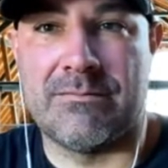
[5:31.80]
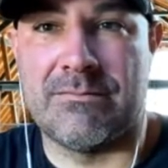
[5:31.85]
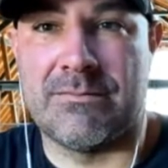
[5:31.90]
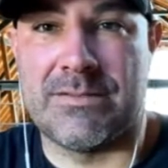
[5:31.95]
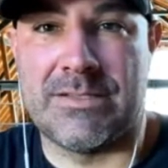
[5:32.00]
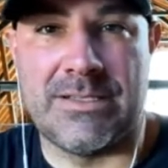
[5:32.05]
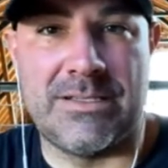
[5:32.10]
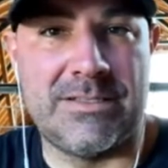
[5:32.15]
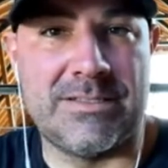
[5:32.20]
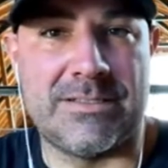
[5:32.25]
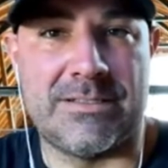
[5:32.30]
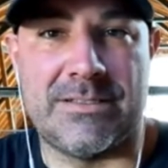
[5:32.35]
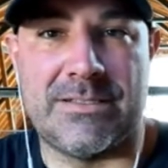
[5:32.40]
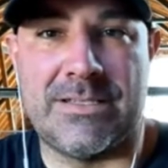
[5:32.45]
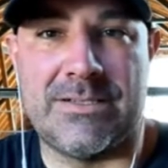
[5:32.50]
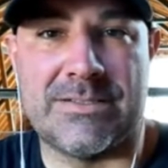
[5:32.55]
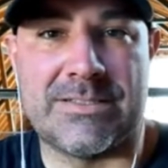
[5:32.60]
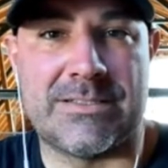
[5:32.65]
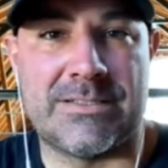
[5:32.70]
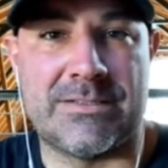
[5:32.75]
It's easy.
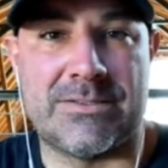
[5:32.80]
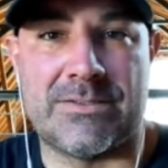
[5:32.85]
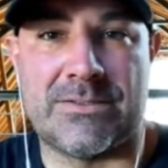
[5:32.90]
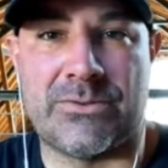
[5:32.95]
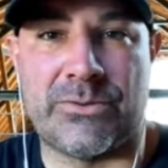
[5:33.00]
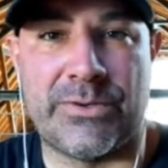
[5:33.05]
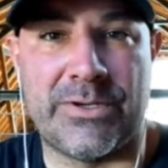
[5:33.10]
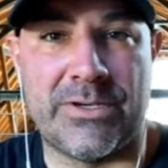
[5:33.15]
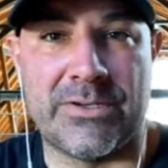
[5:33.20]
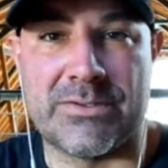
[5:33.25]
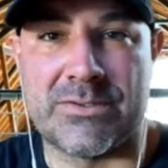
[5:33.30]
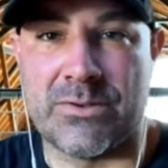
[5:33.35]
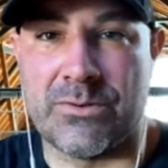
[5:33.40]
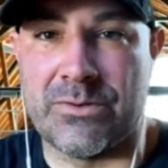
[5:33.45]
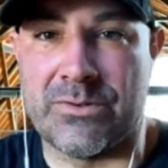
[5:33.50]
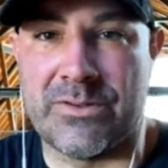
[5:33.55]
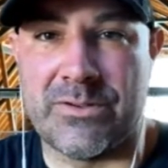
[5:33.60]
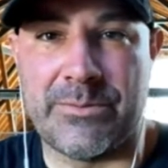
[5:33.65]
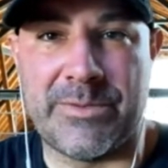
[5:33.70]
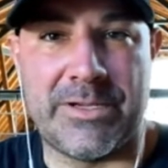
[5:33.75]
He's 3 years
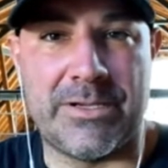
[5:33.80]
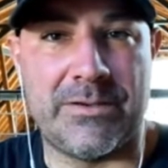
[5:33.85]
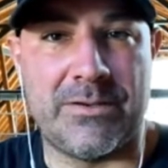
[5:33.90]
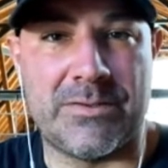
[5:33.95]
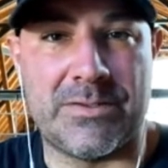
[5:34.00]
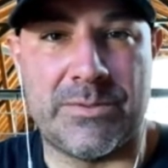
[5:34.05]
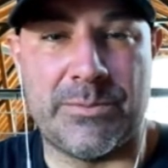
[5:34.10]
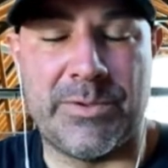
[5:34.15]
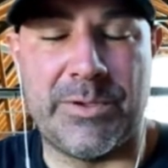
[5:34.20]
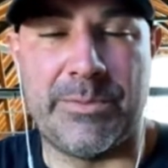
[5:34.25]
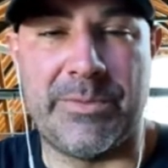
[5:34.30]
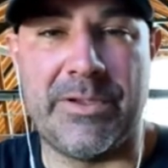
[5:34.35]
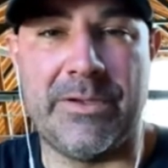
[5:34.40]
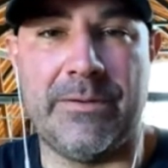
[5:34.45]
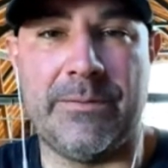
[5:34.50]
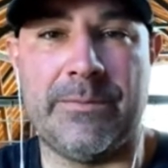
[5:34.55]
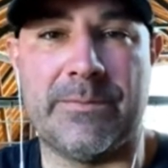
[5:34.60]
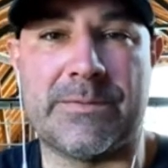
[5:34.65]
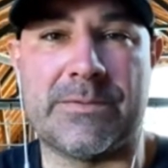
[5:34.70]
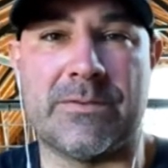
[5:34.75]
older than me. He used to beat me up.
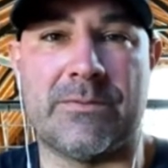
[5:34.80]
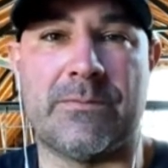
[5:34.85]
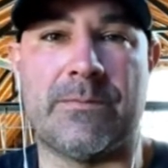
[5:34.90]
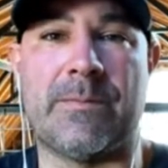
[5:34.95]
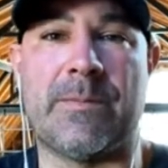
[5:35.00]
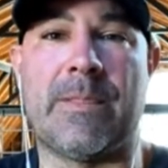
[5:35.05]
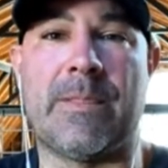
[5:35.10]
So